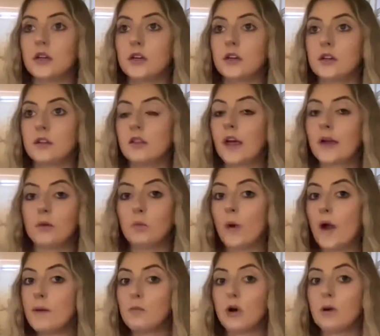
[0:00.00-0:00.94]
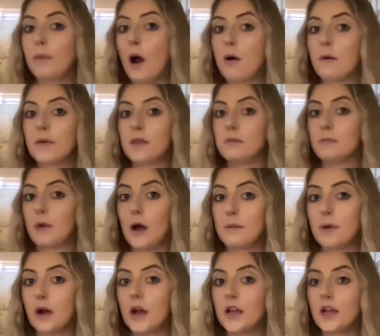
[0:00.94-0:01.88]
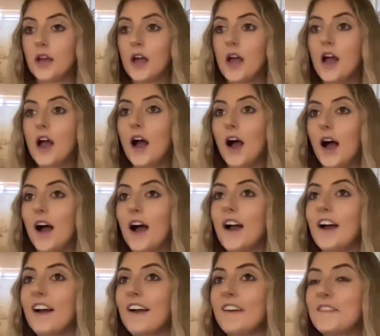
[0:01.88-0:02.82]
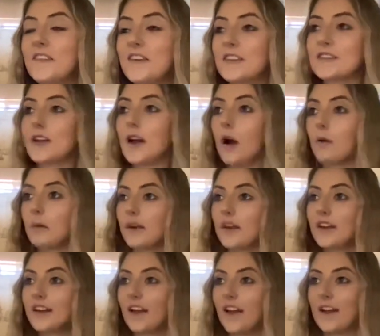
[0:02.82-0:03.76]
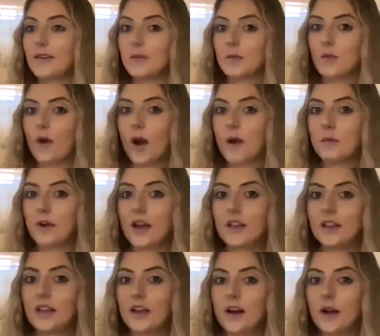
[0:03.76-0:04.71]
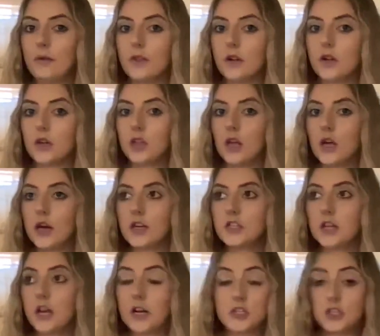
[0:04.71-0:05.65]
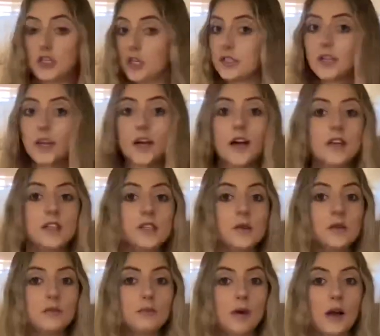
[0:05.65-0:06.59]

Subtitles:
like way more power than my bike. I was going, and right when I let out the clutch, just like I do with my